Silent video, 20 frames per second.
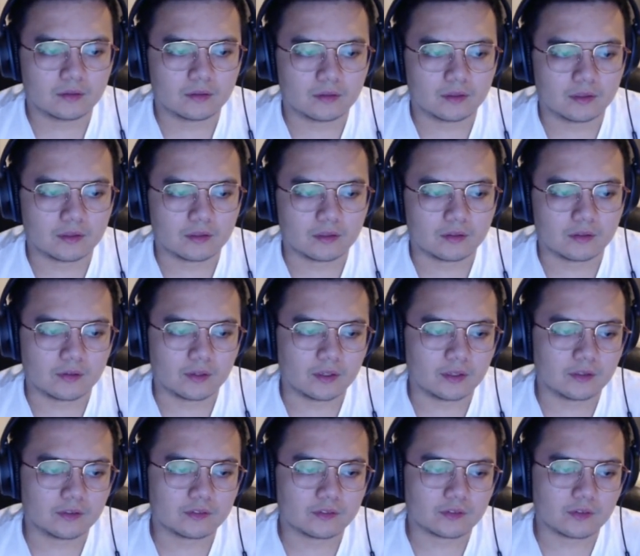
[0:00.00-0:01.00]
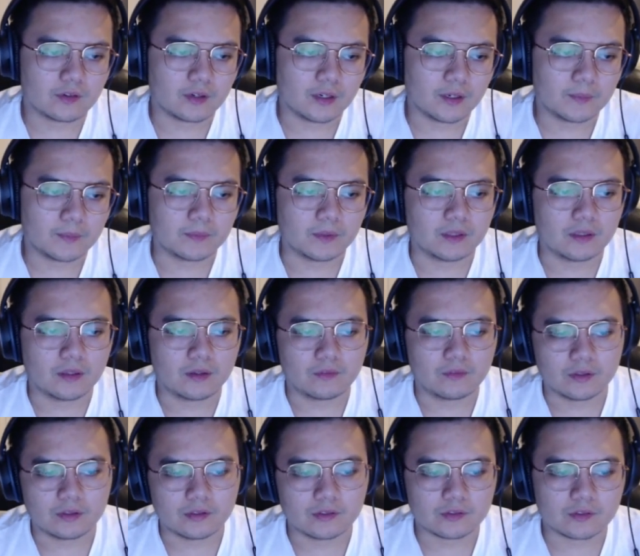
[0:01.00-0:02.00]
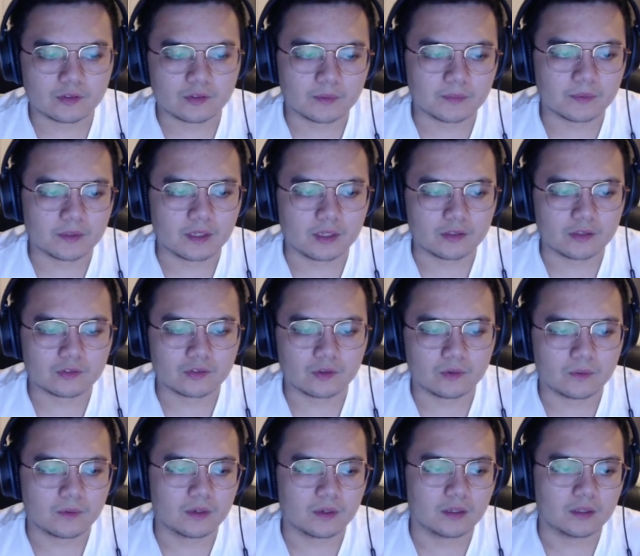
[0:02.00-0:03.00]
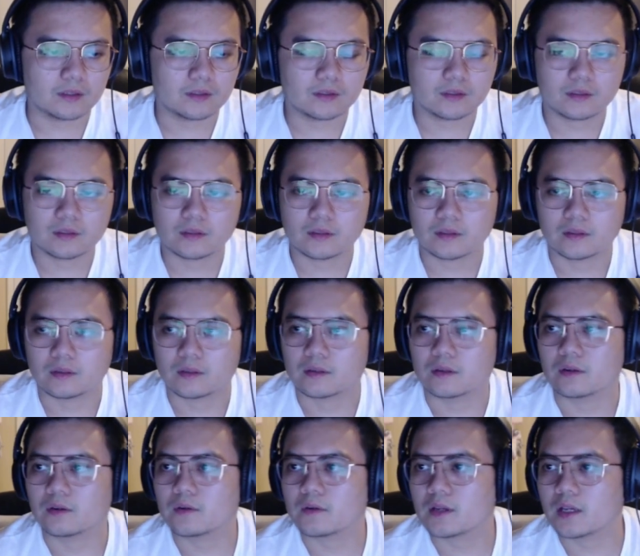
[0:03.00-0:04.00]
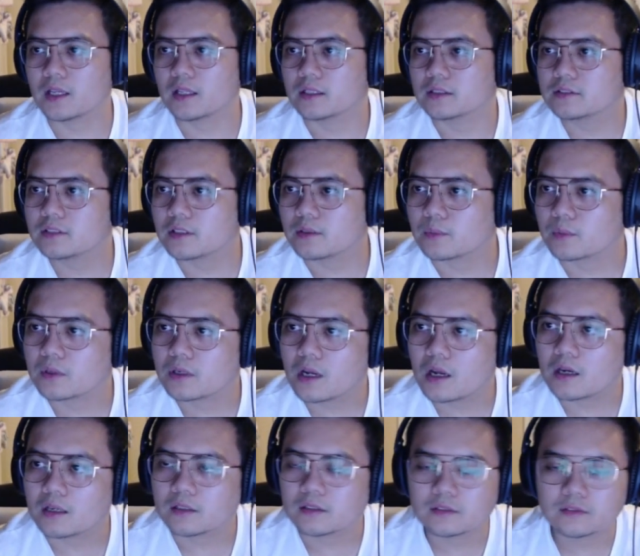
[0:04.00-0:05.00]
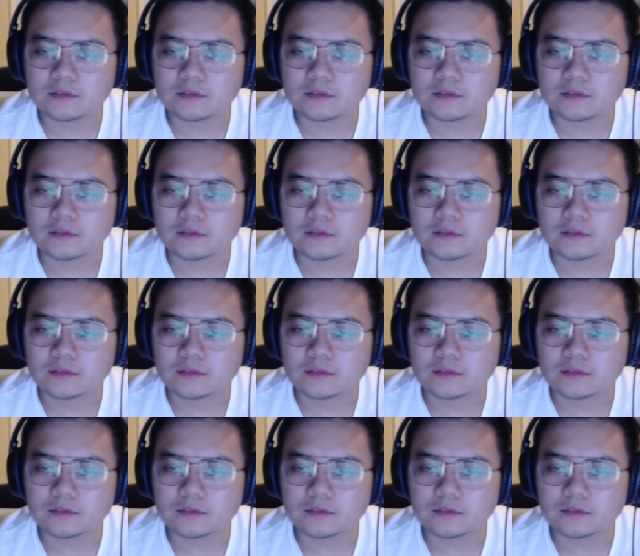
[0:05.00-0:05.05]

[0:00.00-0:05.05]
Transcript: Get the grading script and then run the script on SO1. Okay, that's it. Done.